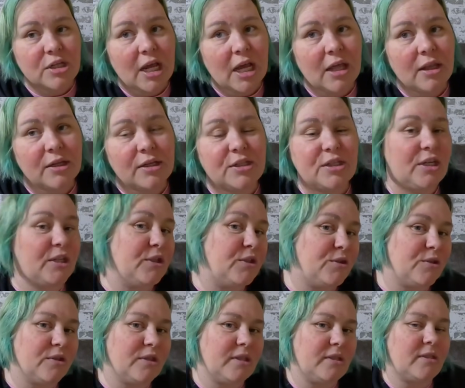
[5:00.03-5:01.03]
challenge, I
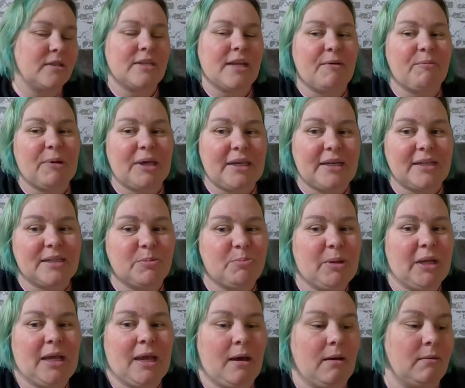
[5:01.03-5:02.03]
usually just have my kids
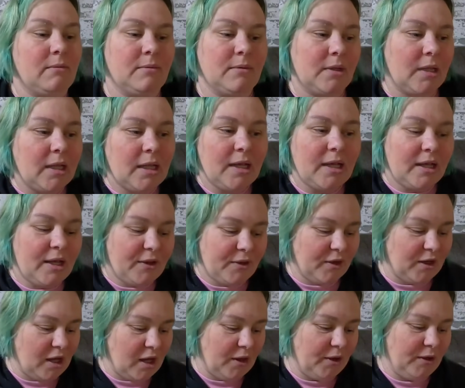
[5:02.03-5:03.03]
pick out
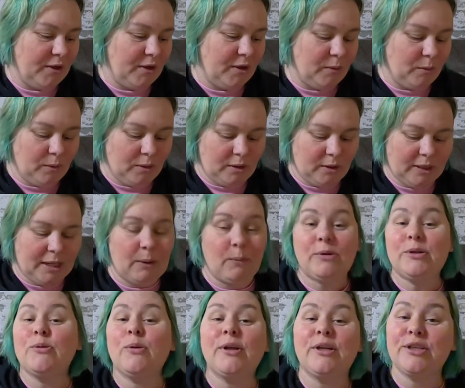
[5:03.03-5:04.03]
the color, or okay,
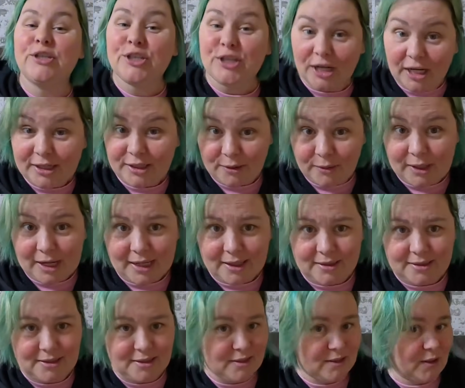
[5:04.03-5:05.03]
which one should I do
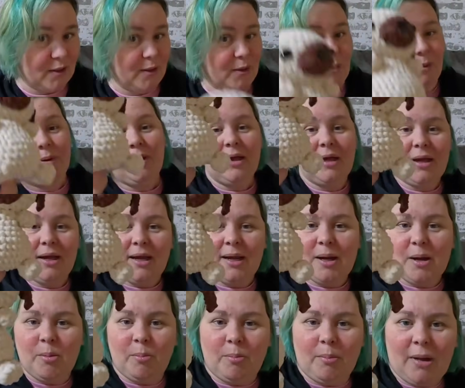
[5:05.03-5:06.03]
next? So
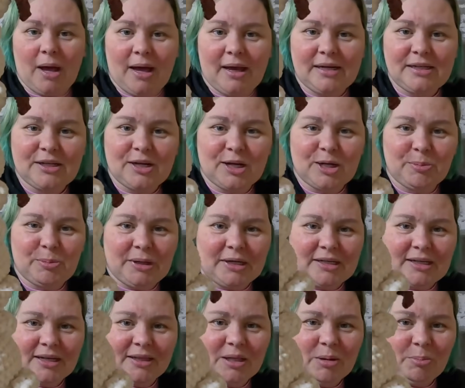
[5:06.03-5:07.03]
my daughter
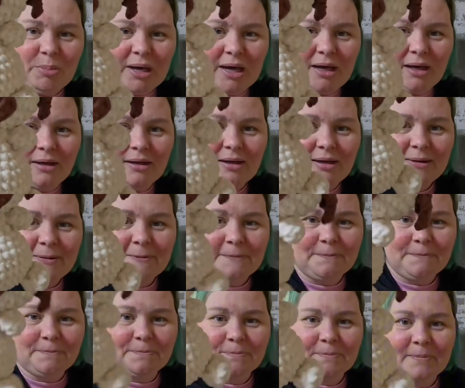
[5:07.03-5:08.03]
picked out the pug.
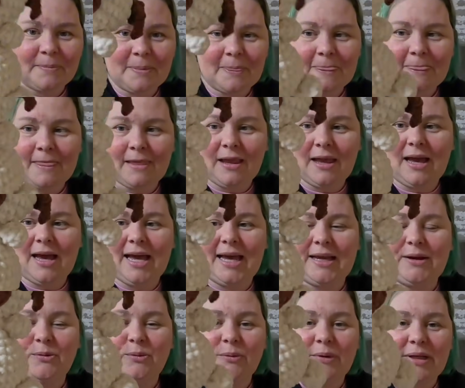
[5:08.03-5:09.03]

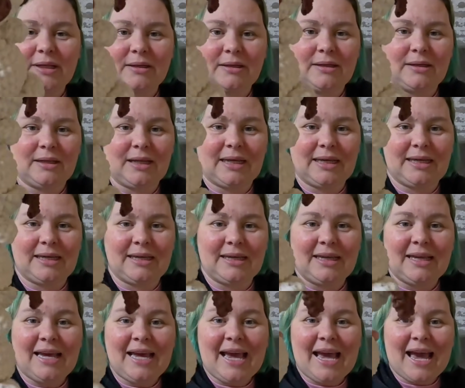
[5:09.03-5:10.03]
I really like
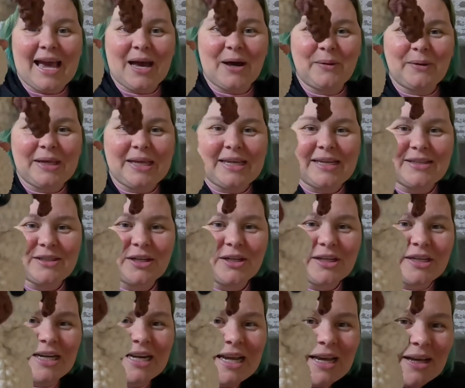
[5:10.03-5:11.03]
how he turned